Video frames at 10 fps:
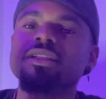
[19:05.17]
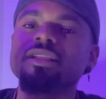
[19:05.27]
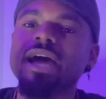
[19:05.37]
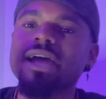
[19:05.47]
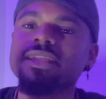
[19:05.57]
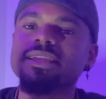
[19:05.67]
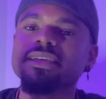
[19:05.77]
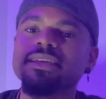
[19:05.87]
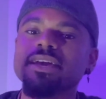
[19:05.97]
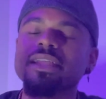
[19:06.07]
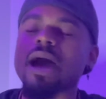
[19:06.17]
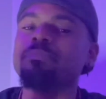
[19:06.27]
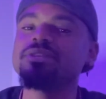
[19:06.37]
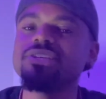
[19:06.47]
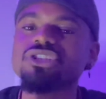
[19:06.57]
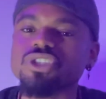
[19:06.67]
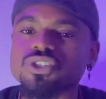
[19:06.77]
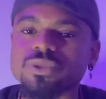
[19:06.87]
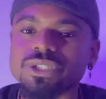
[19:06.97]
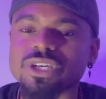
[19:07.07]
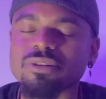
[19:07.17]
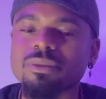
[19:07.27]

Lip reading: not in opposition to each other,